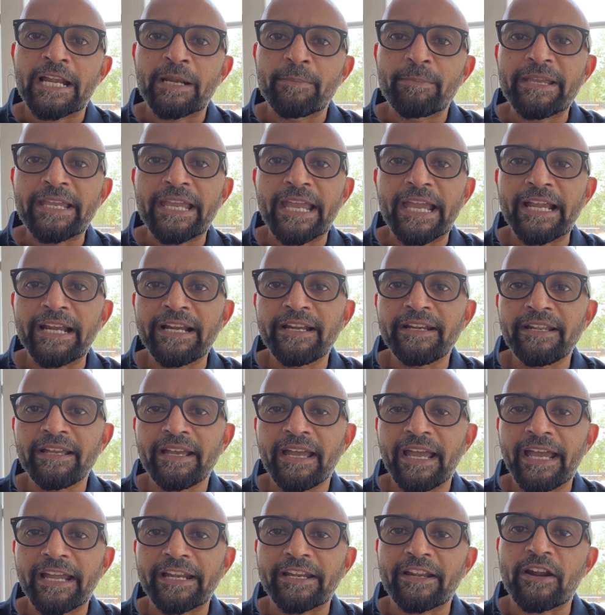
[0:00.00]
It'll be held
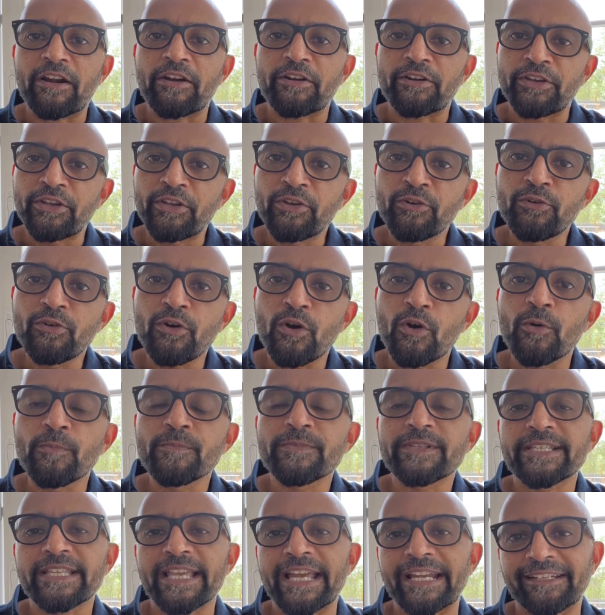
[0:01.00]
at our new home
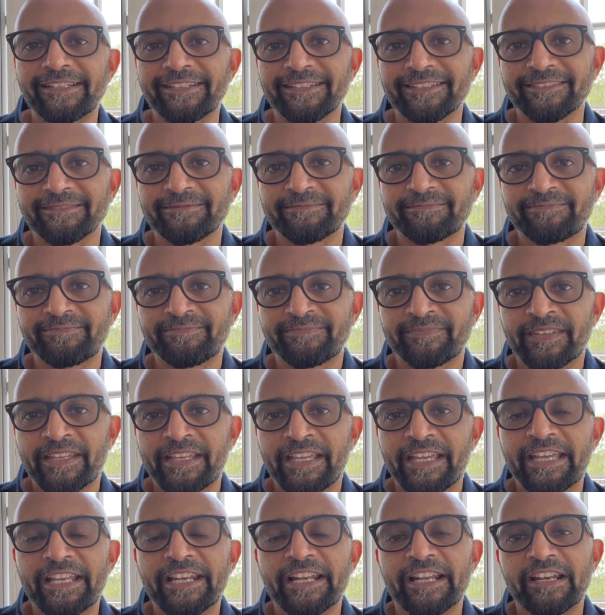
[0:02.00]
center
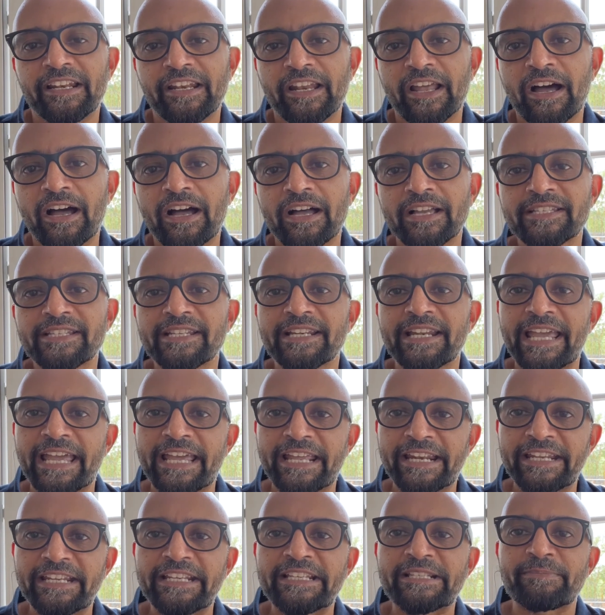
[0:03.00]
in a large and
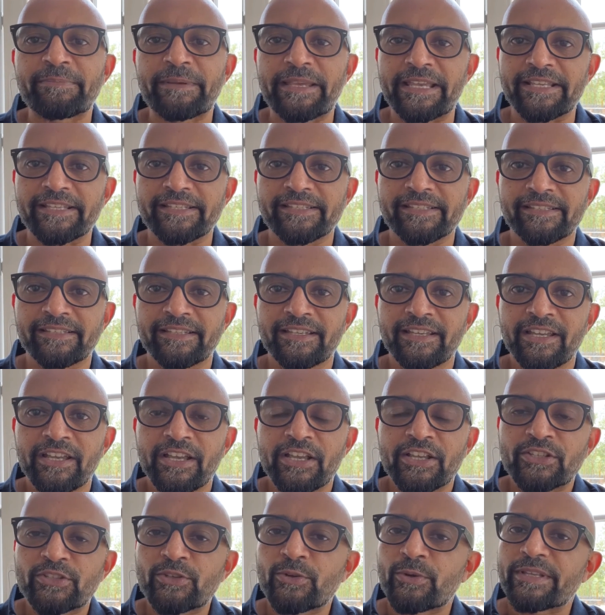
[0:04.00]
airy space,
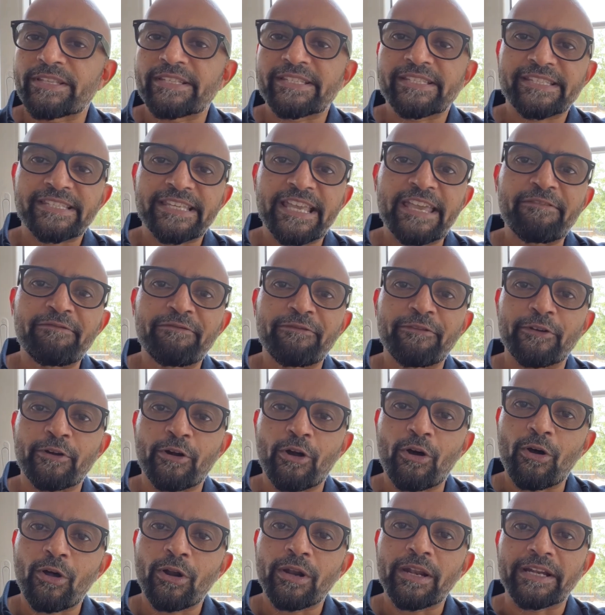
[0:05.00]
so it's safe for
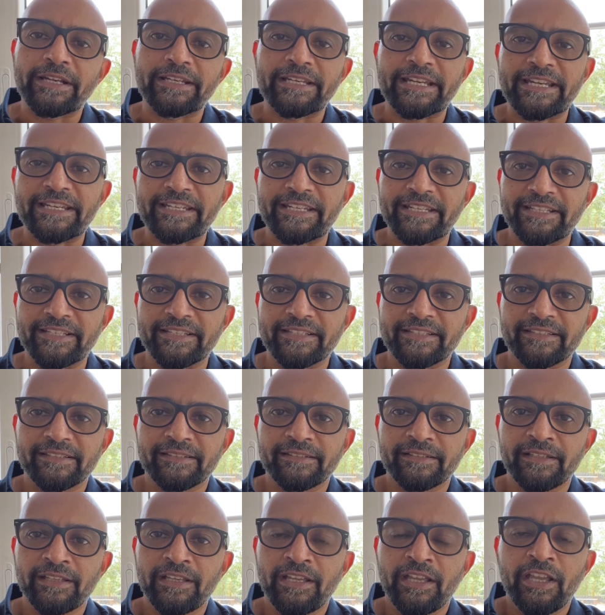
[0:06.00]
all attendees.
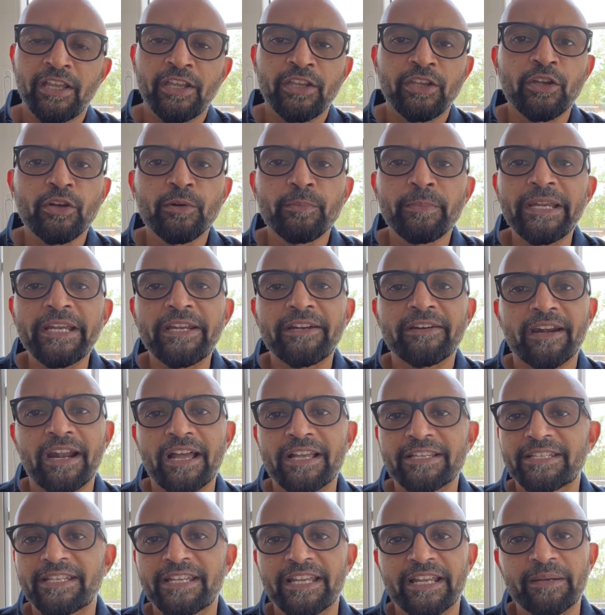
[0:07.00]
You'll meet
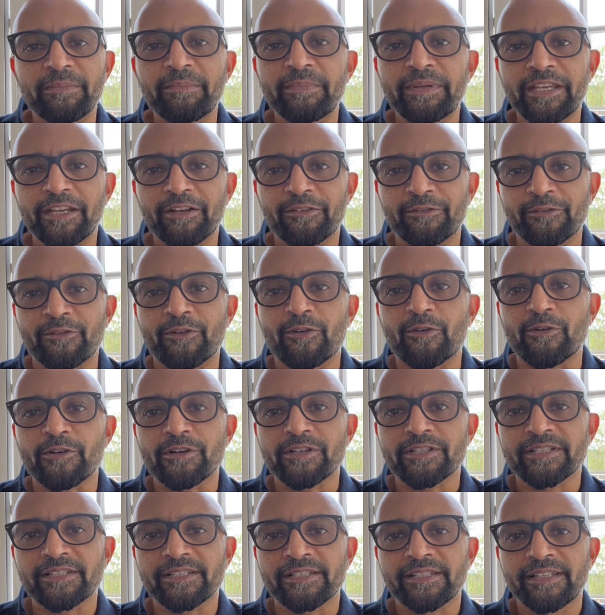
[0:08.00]
Raji and me, of
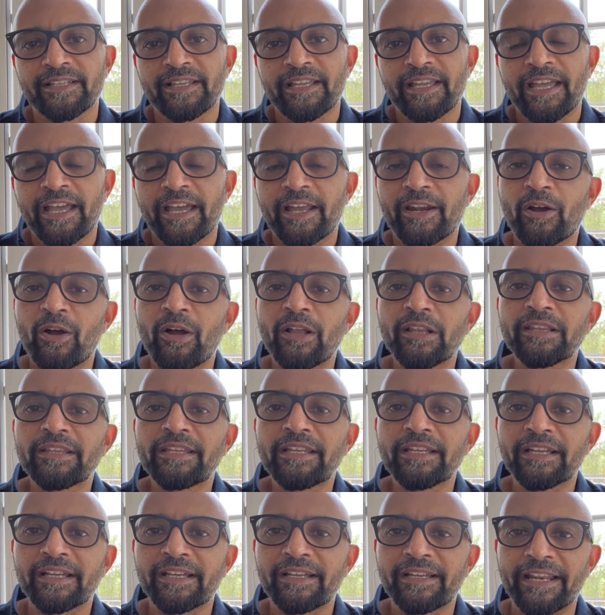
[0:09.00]
course, and all
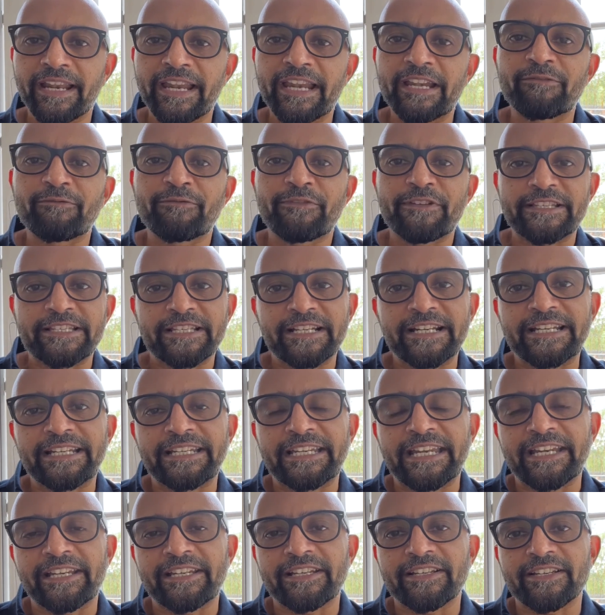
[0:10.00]
the great
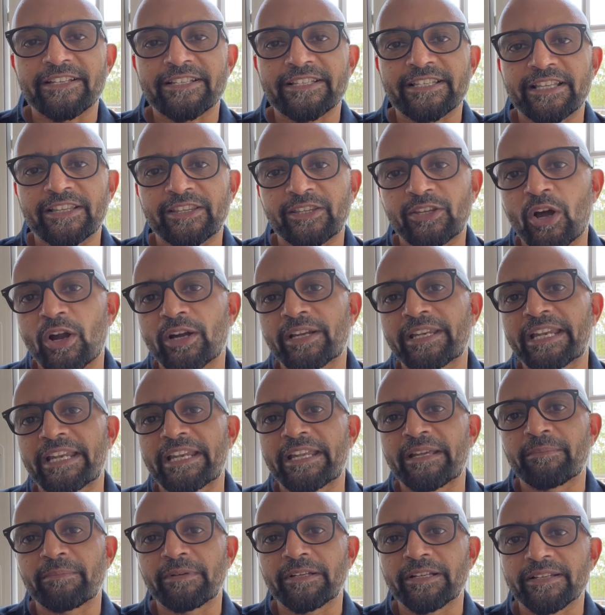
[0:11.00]
facilitators and thought
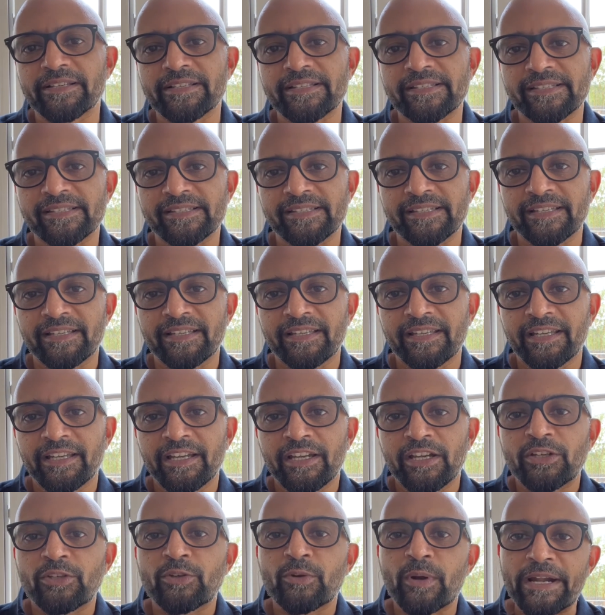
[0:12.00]
enablers
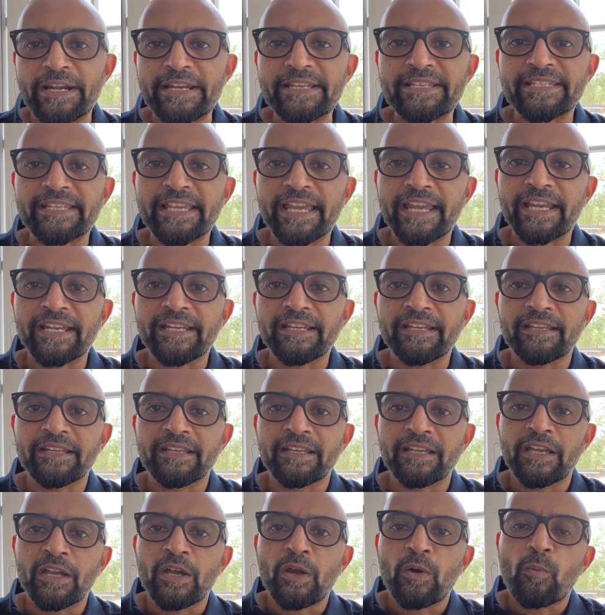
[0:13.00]
to understand
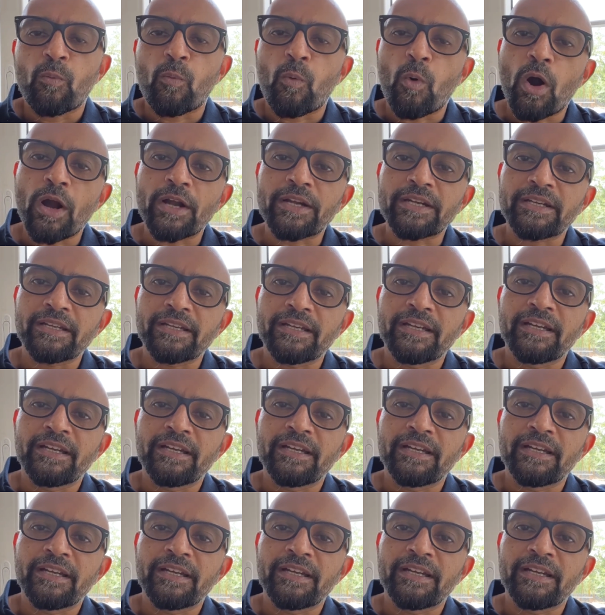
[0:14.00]
what